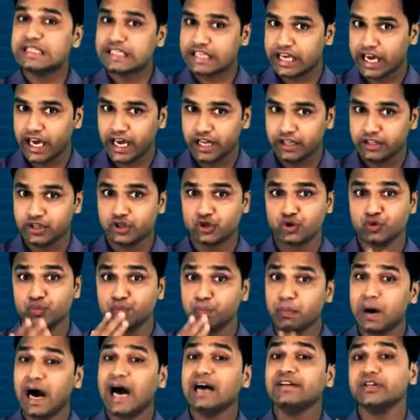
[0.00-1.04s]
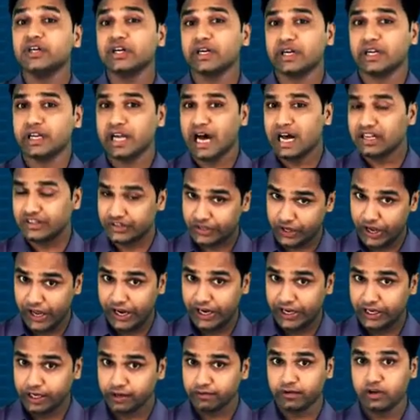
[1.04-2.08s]
scales to mark the class
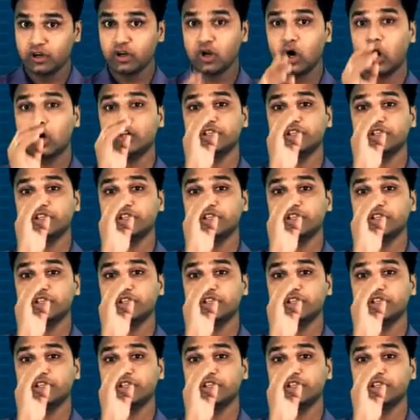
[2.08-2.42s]
interval